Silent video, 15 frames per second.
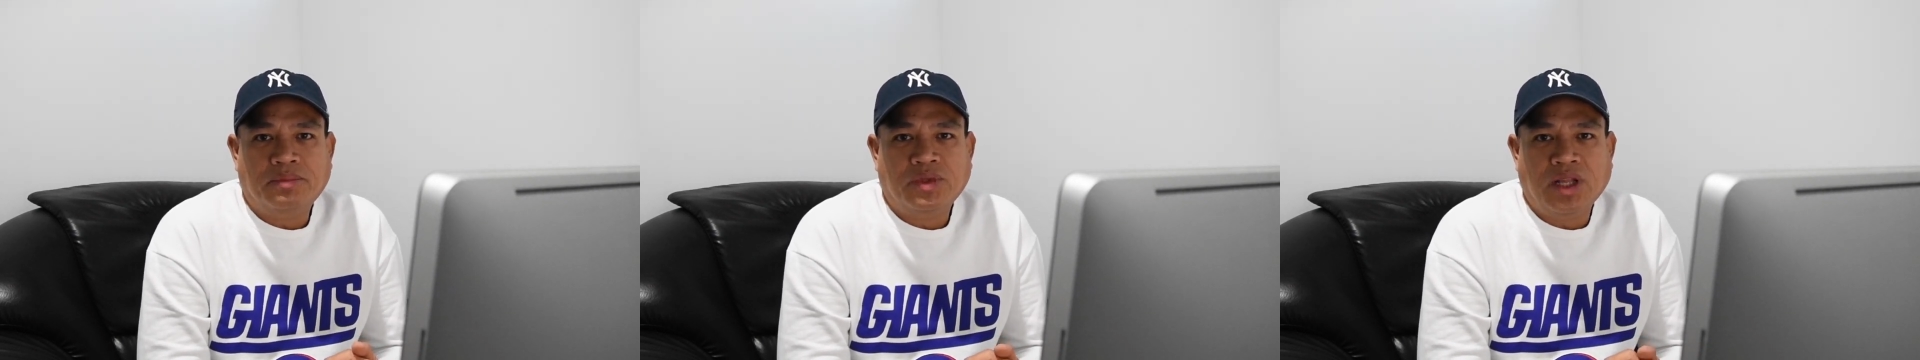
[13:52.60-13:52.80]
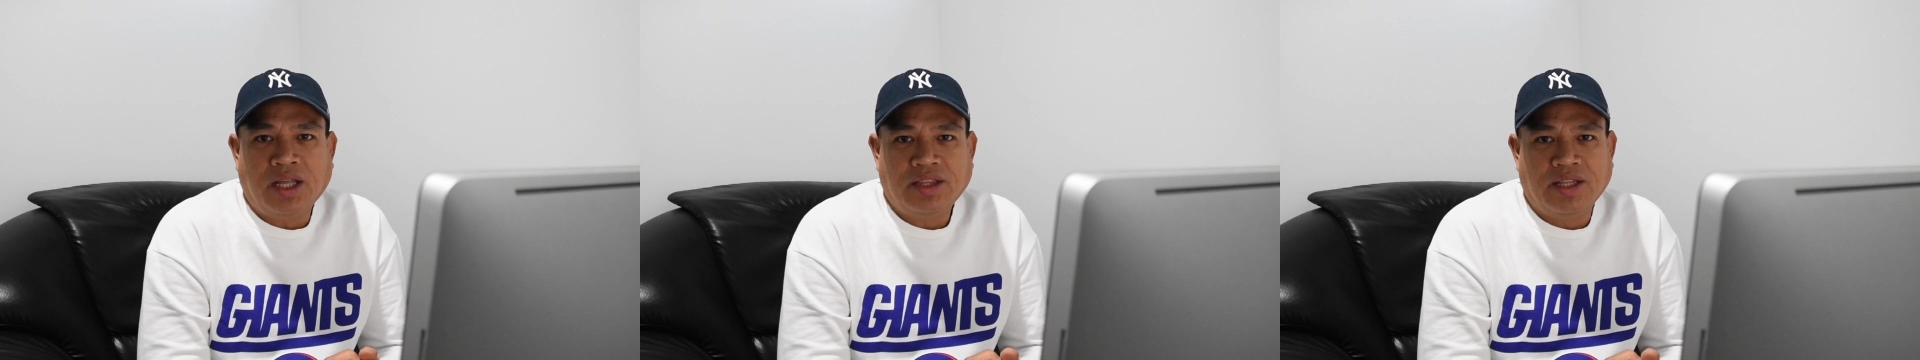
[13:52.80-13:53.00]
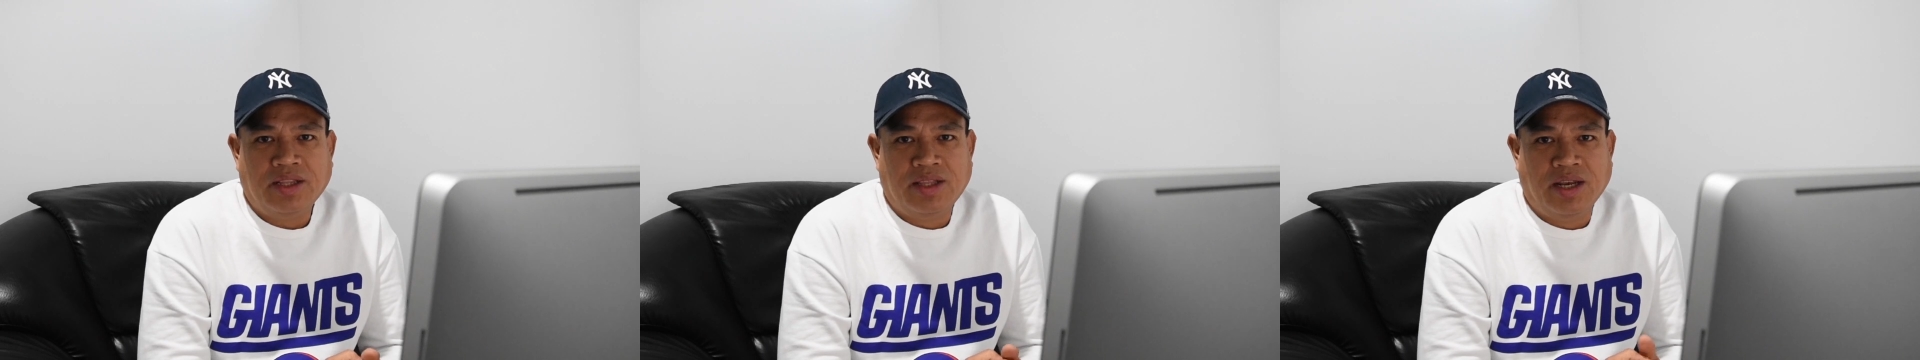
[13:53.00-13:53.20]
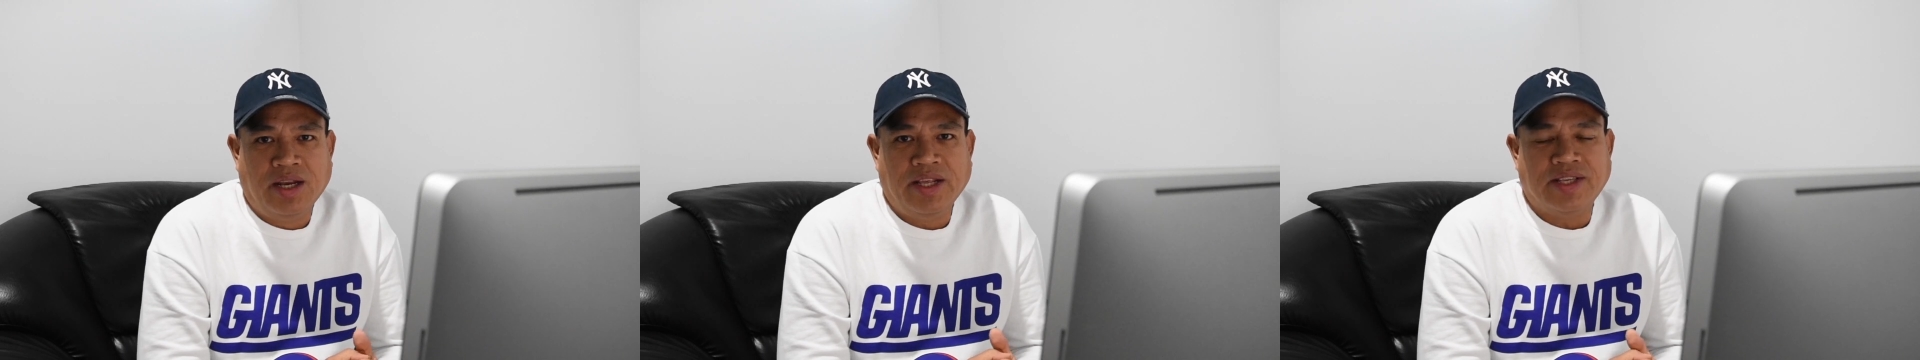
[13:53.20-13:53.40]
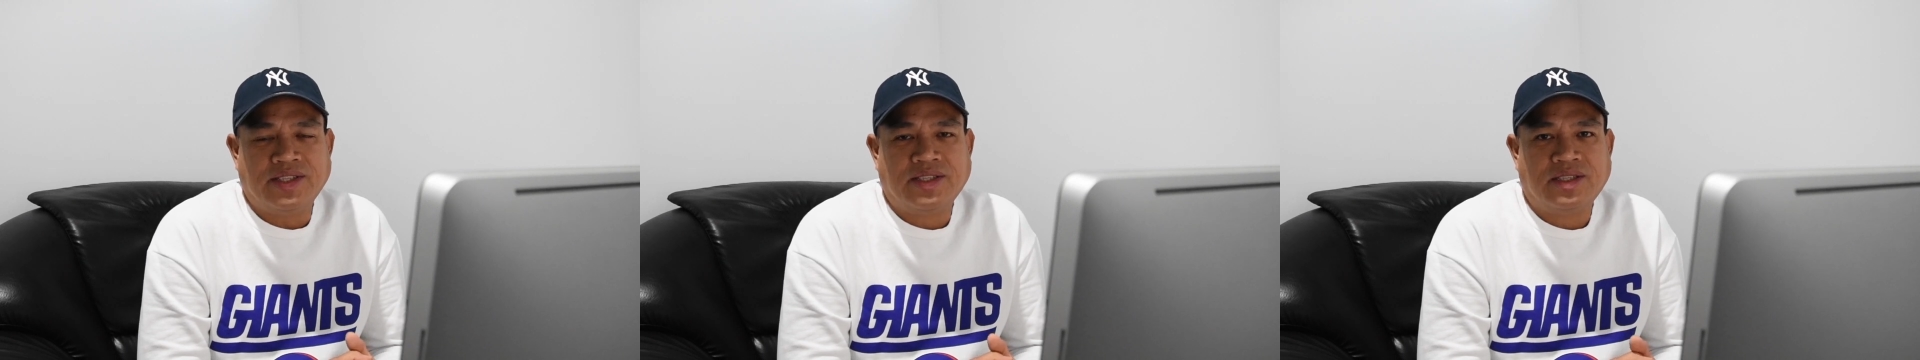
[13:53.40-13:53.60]
not in the
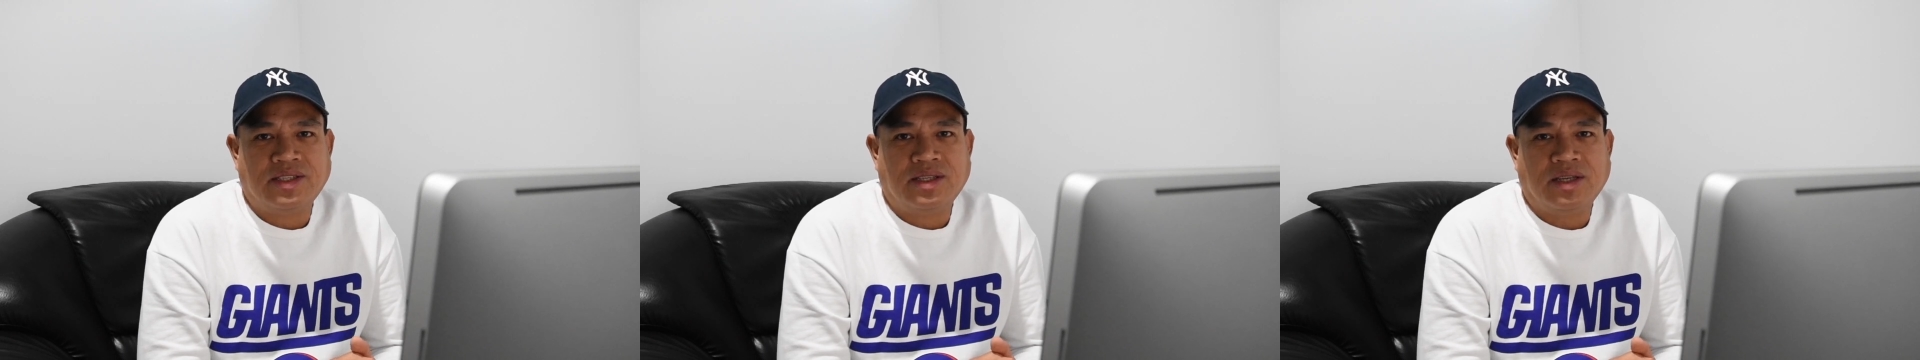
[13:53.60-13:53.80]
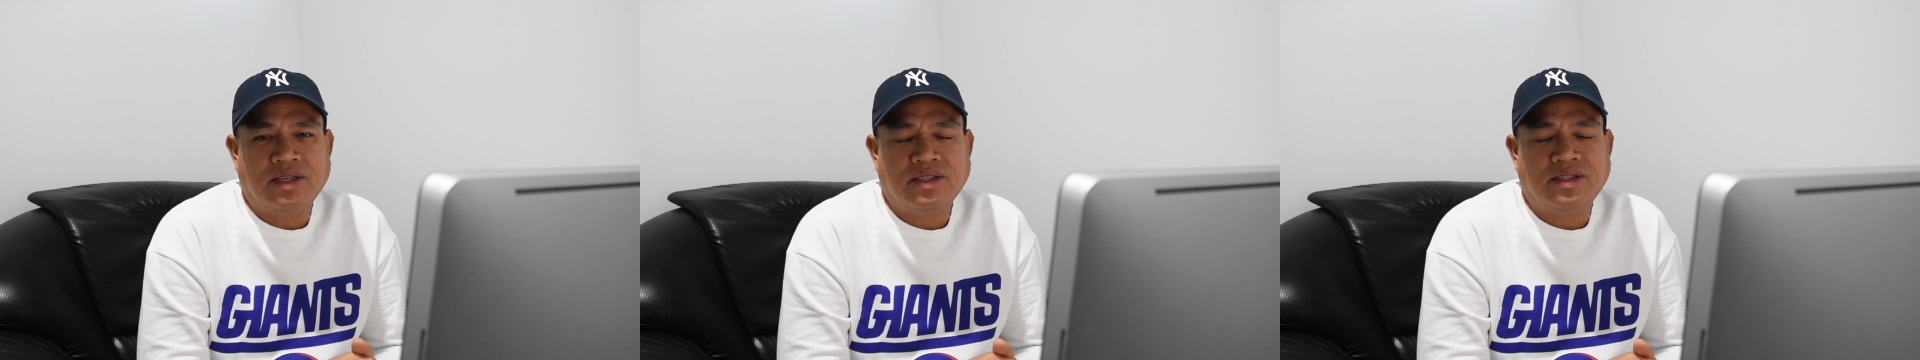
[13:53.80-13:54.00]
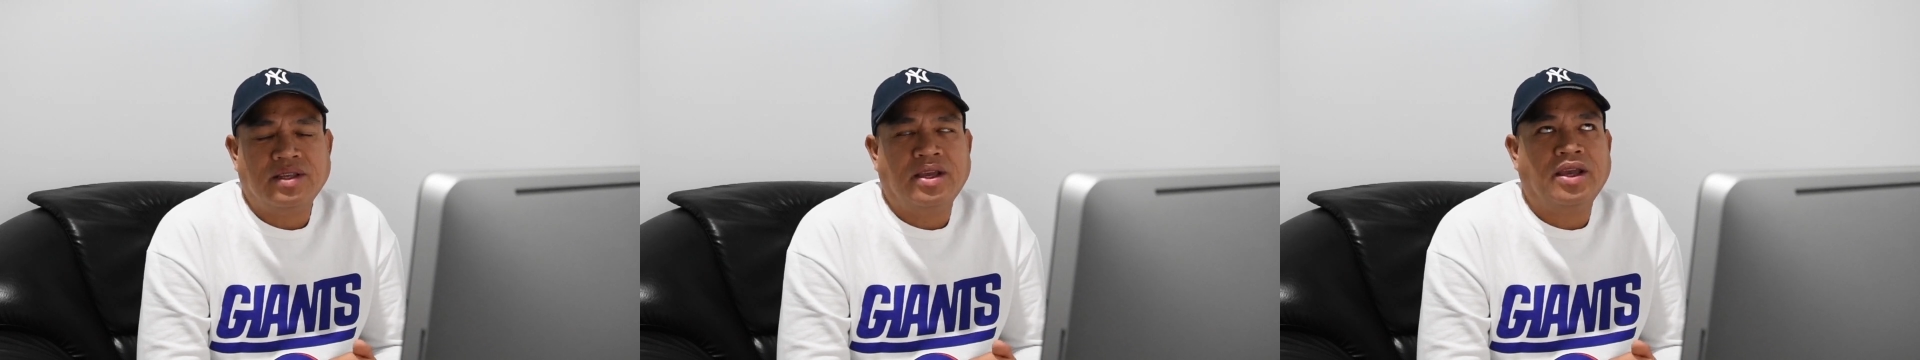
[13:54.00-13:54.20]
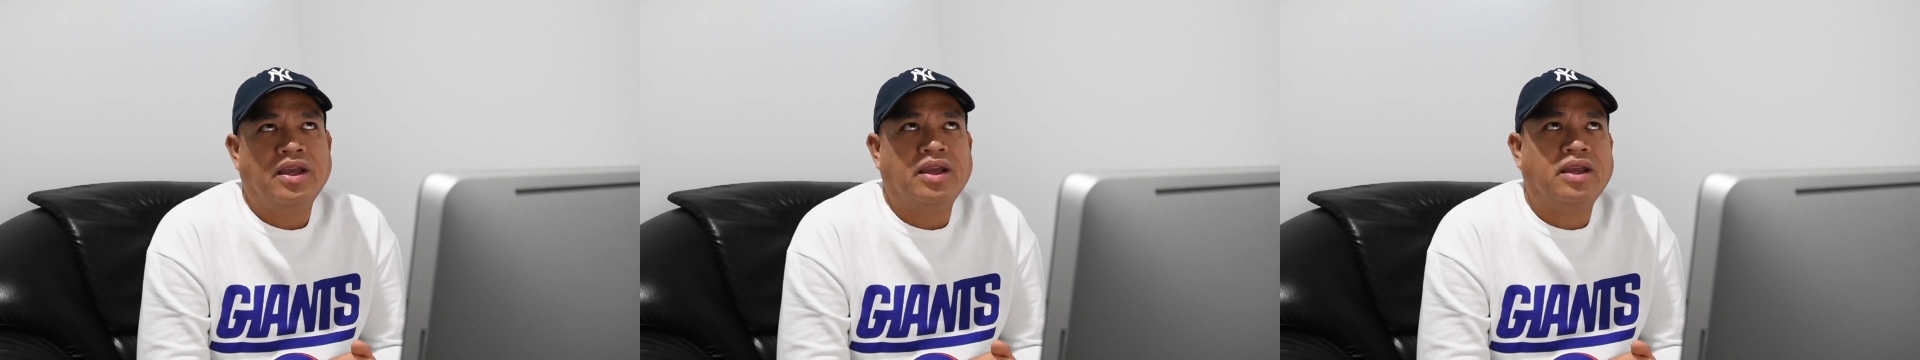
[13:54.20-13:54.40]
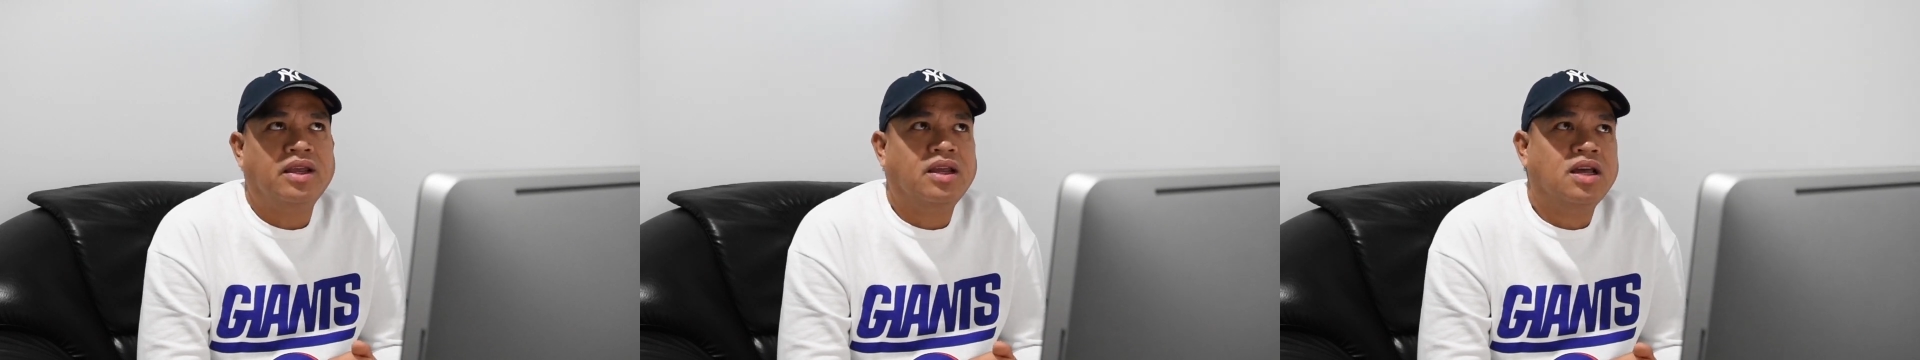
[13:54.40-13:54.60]
list.
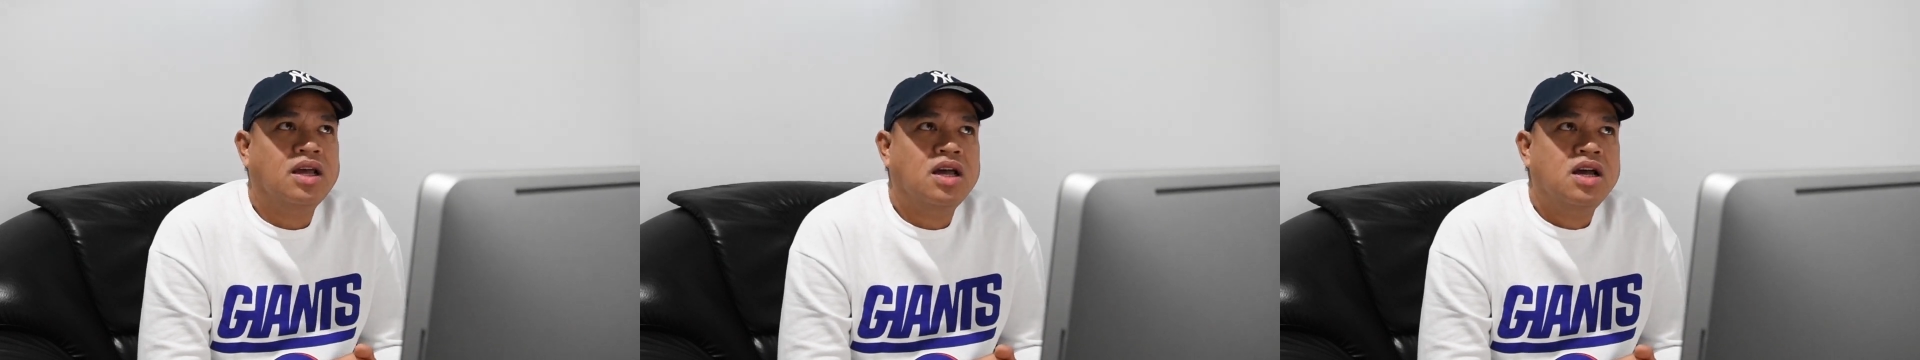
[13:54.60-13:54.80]
Say,